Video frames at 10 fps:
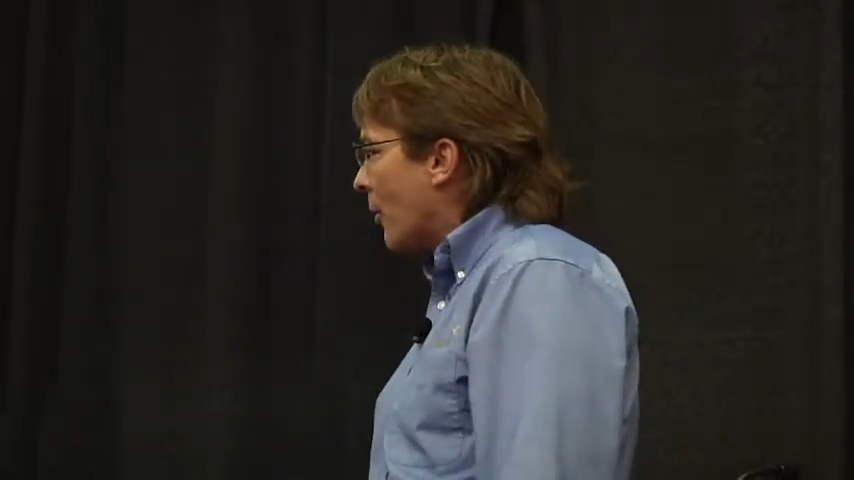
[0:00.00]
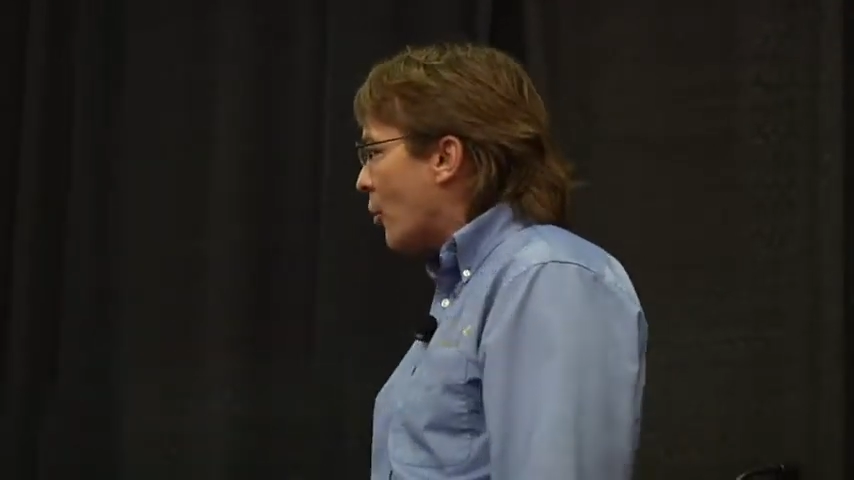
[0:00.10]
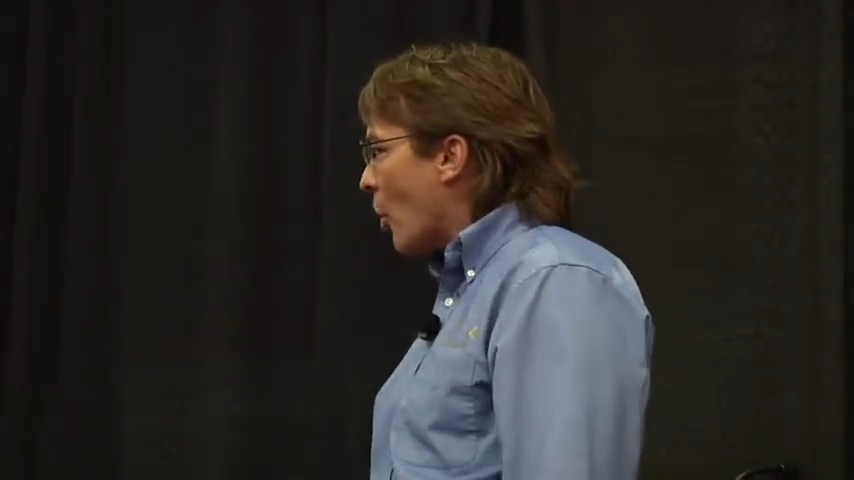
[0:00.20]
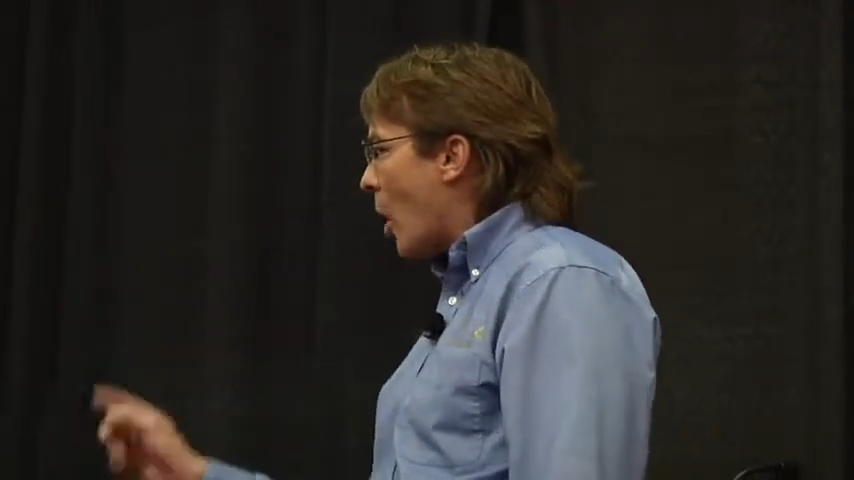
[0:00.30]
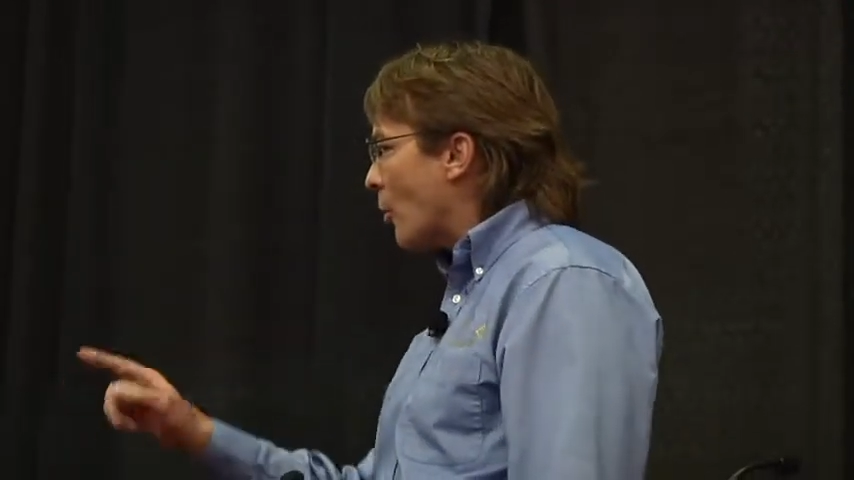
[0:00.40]

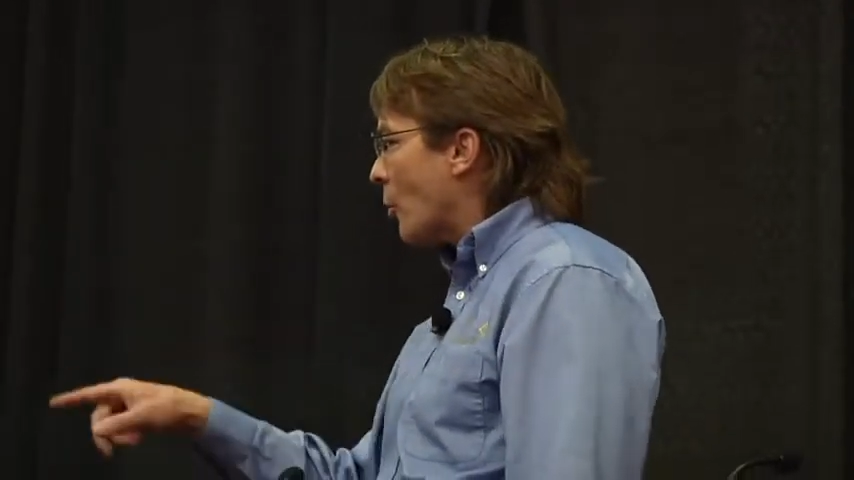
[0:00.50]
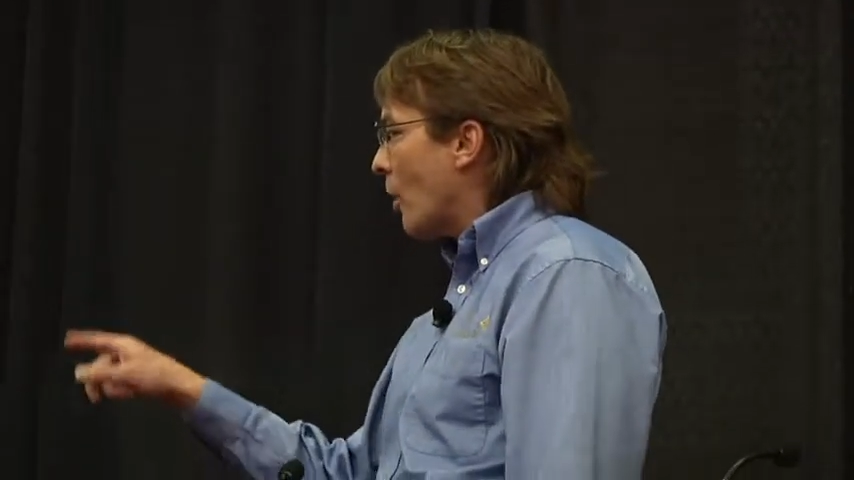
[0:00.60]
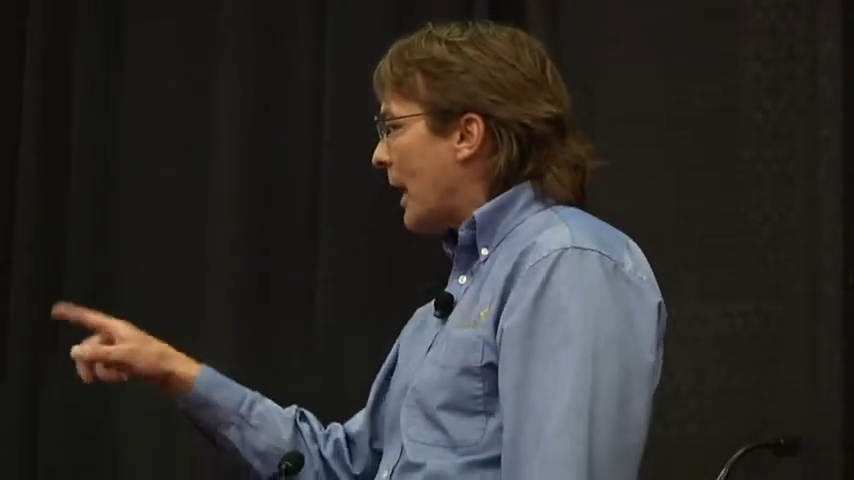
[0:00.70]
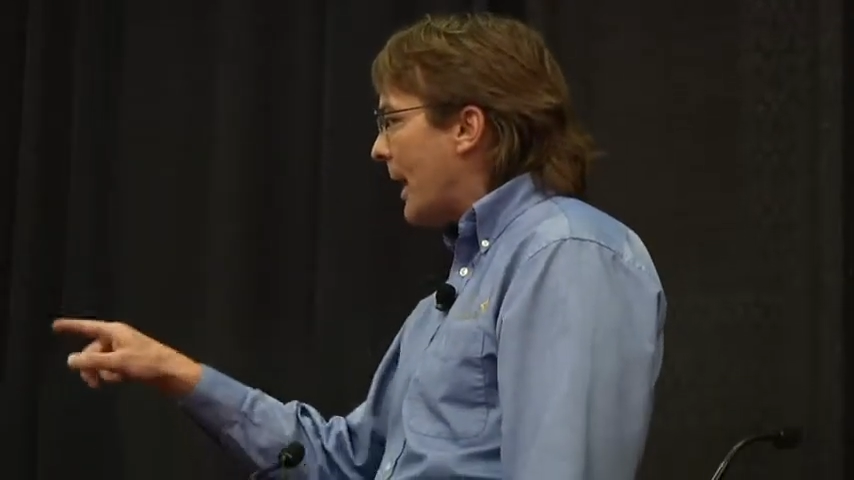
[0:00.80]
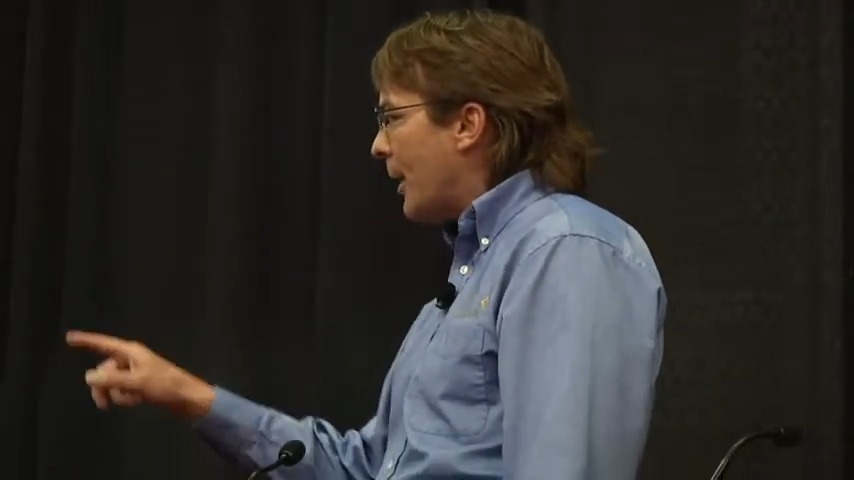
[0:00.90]
There's
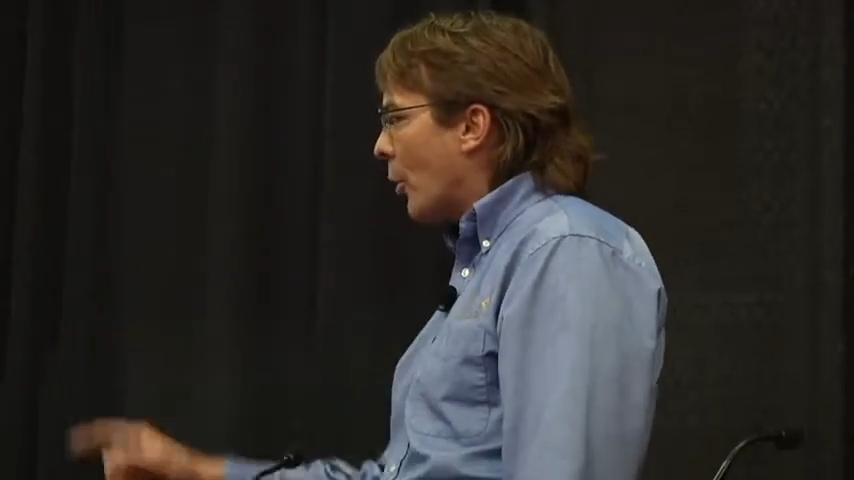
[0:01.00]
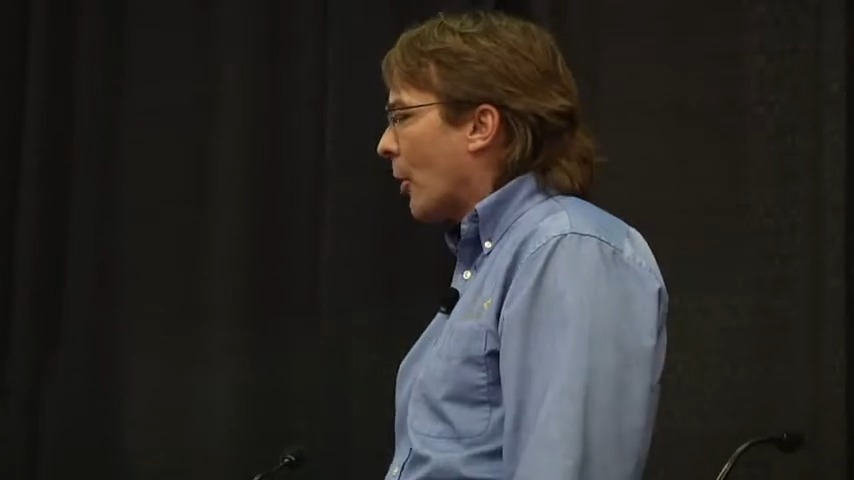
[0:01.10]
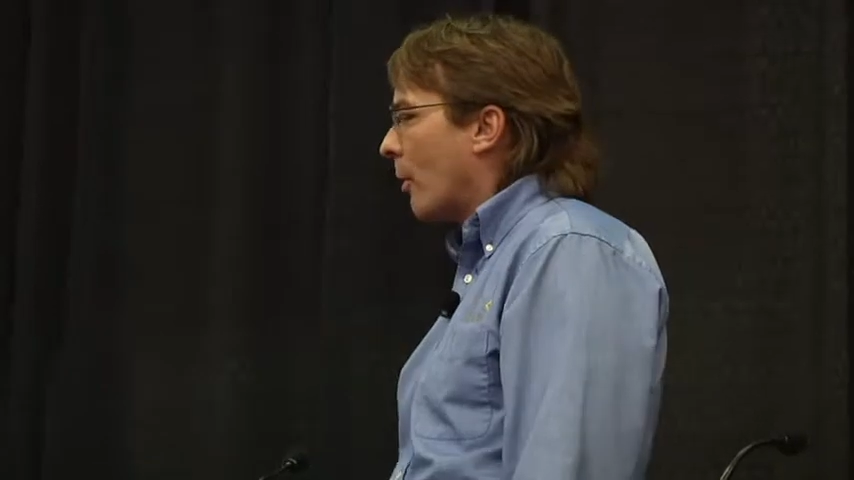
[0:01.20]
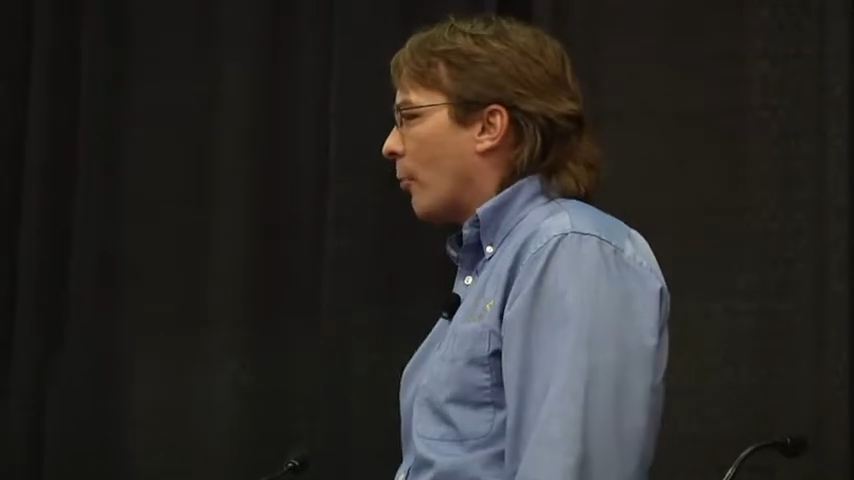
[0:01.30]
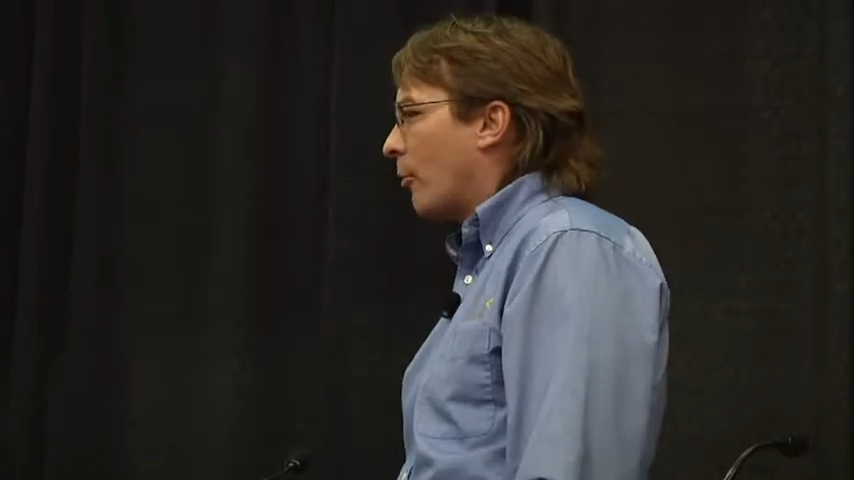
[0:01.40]
also a
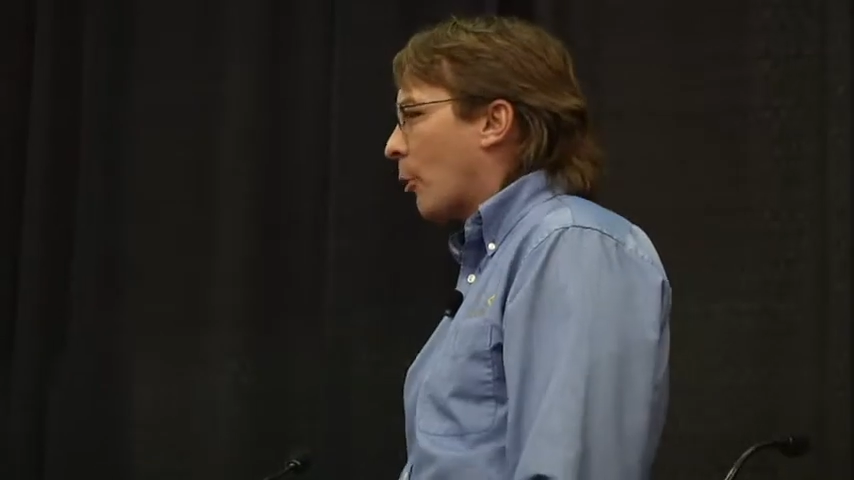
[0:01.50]
heater